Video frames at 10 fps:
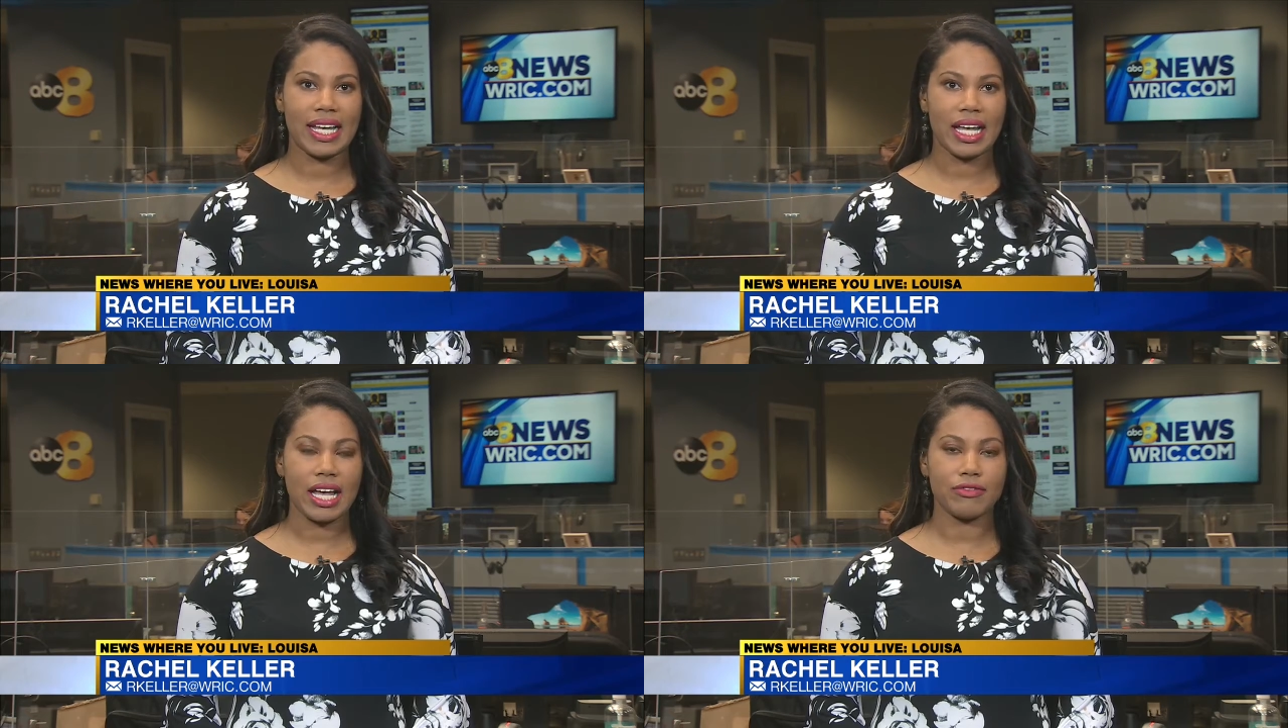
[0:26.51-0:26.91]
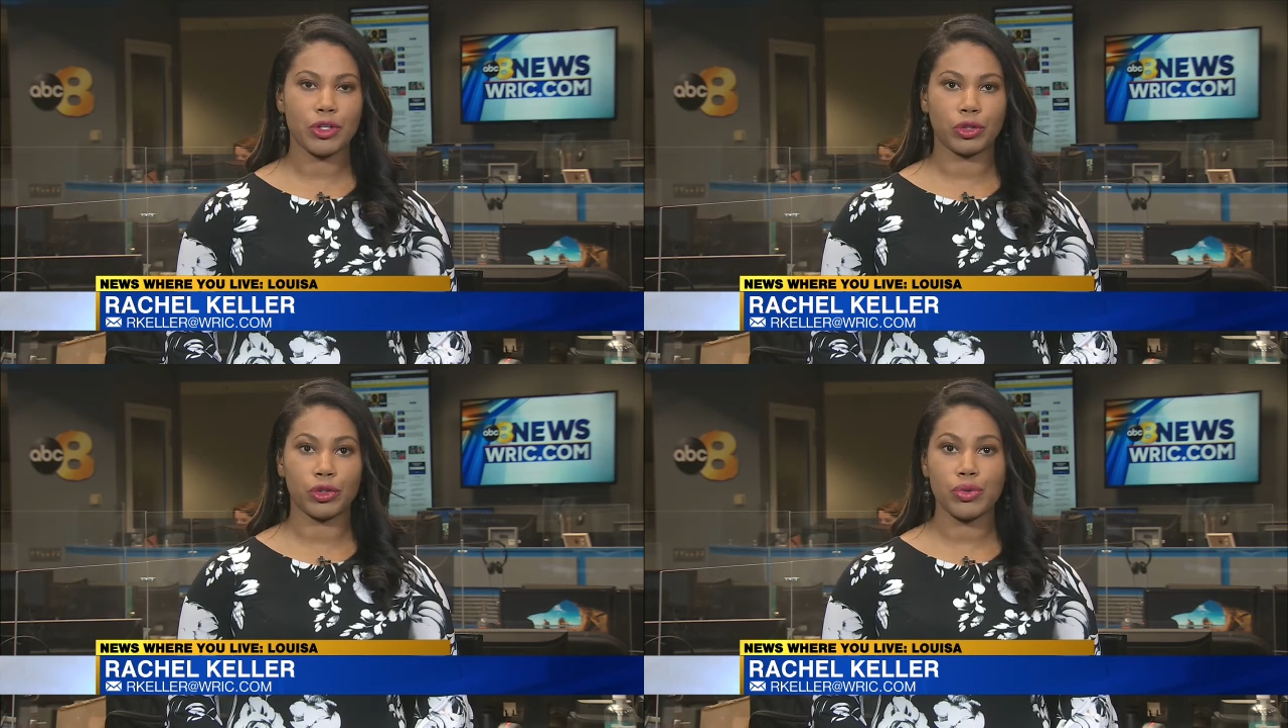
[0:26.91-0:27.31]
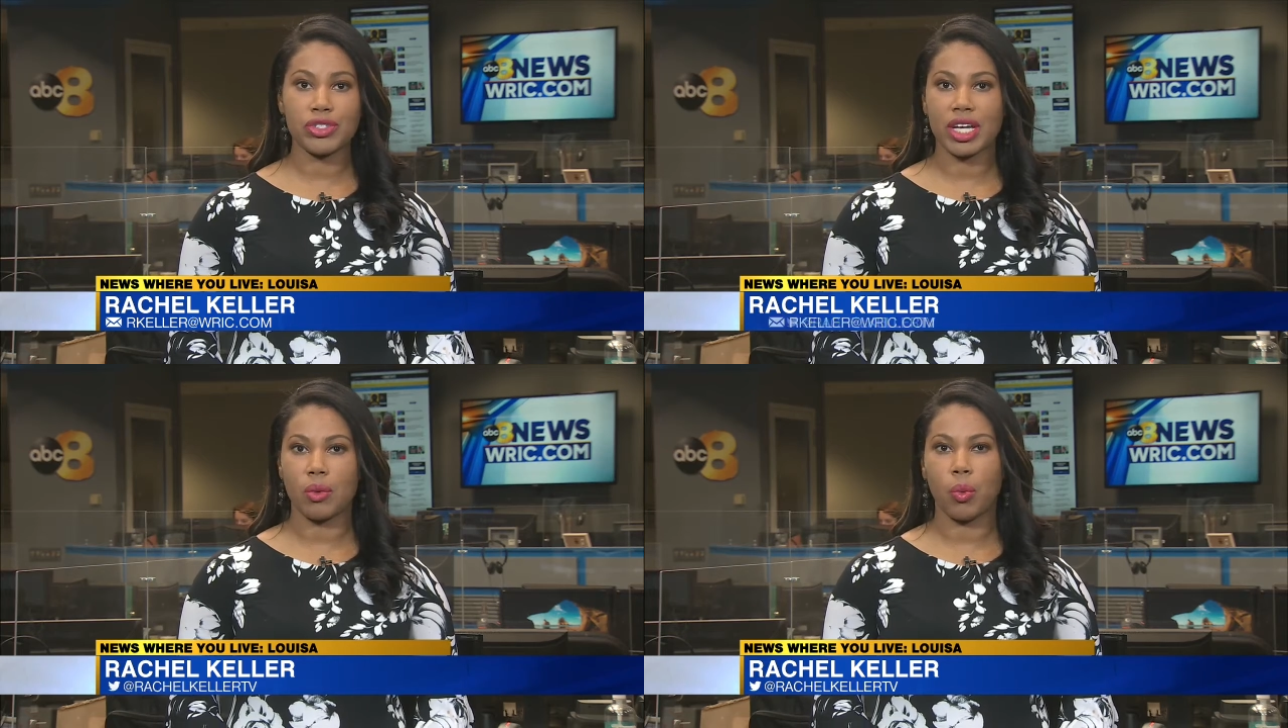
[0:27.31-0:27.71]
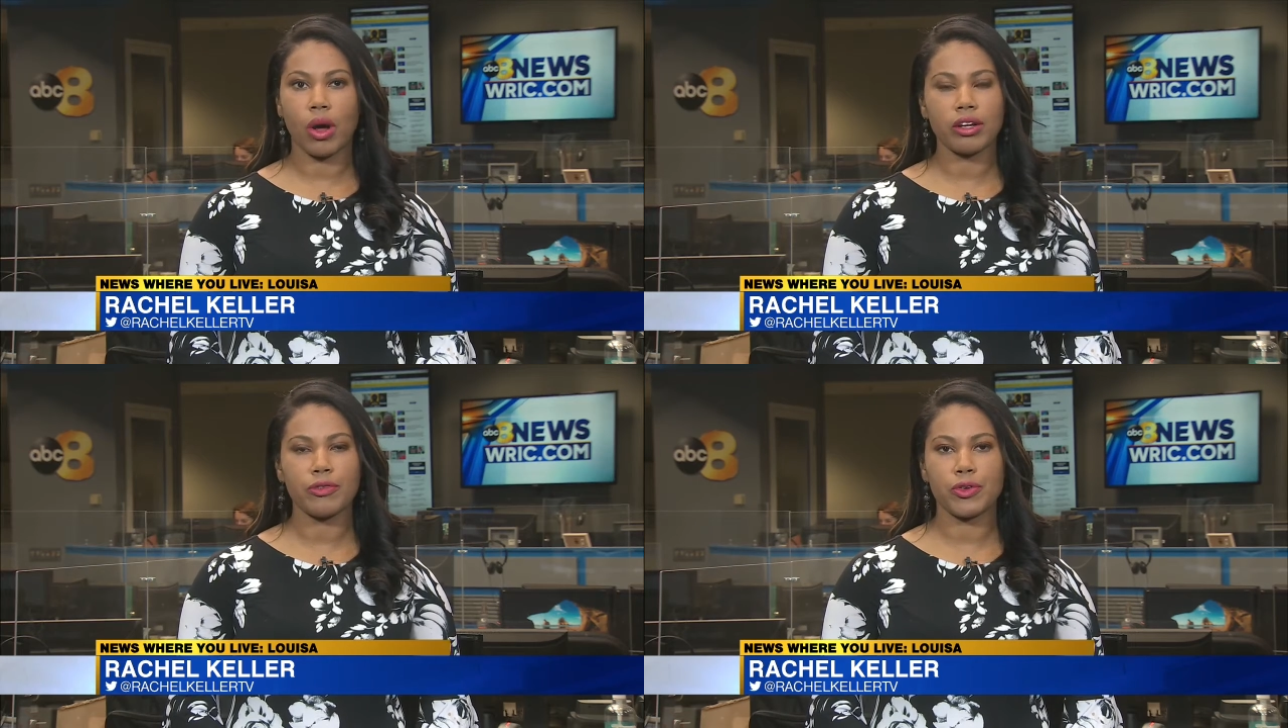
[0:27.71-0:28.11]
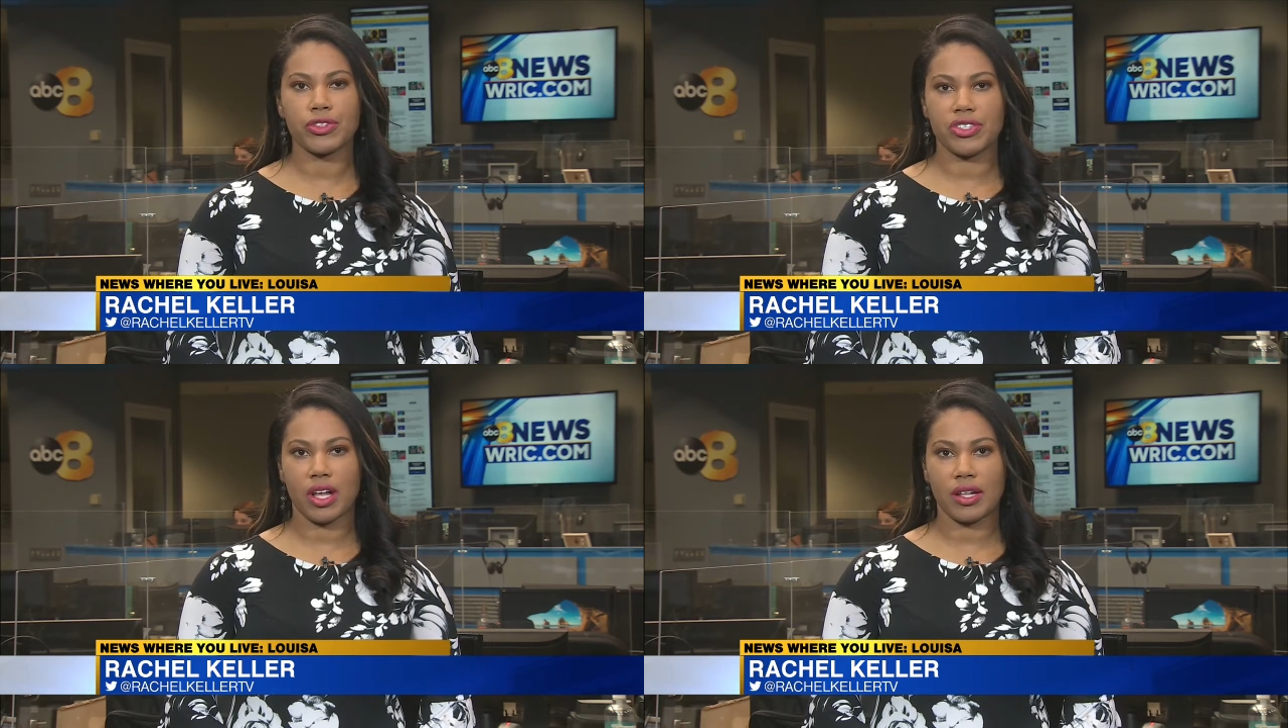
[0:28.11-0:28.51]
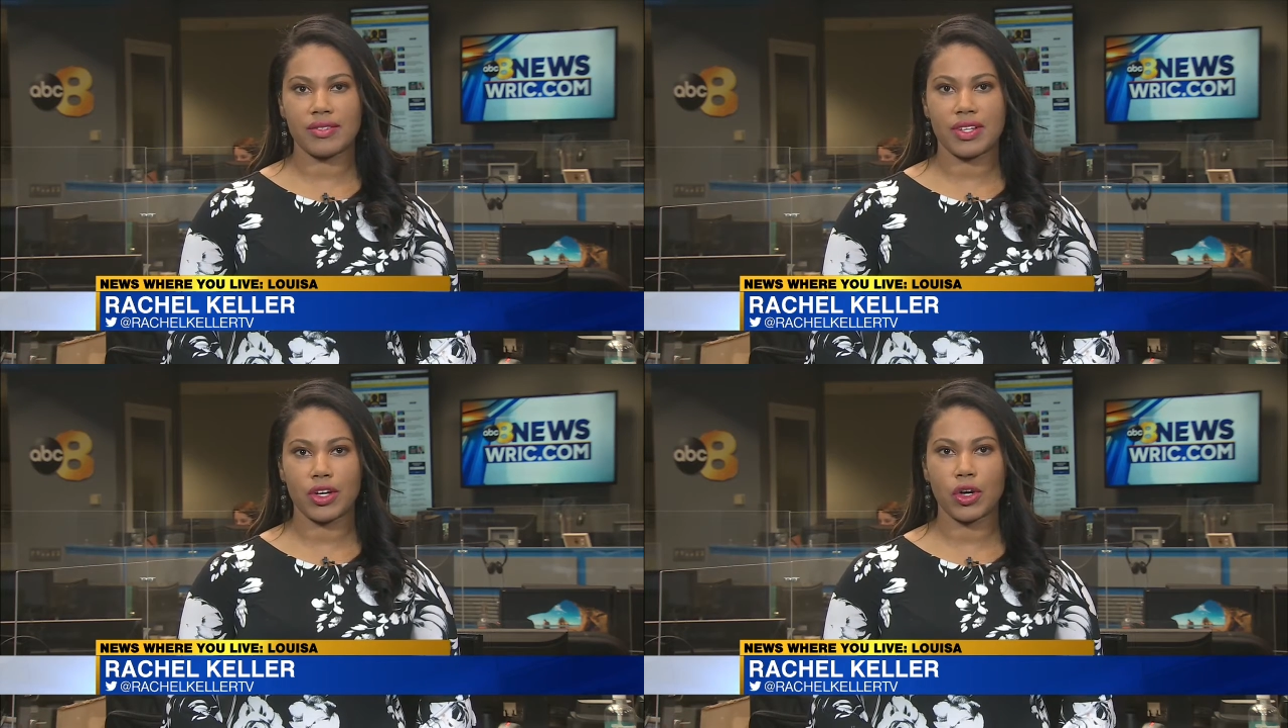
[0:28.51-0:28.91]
after losing one of her sons in a